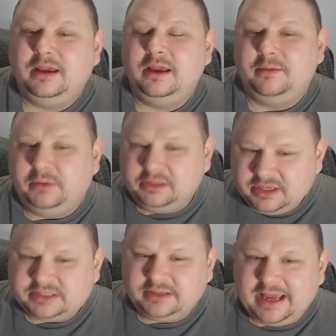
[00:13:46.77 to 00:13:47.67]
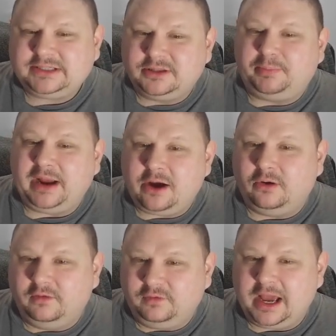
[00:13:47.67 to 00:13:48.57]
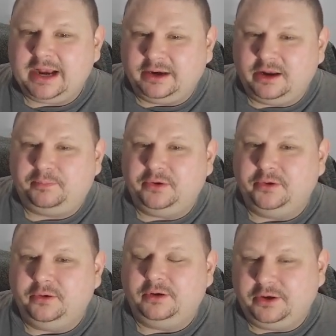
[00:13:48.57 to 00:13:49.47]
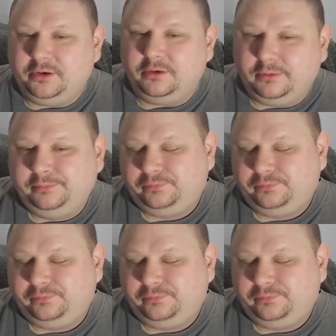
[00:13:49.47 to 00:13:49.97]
But that's the power of lining up your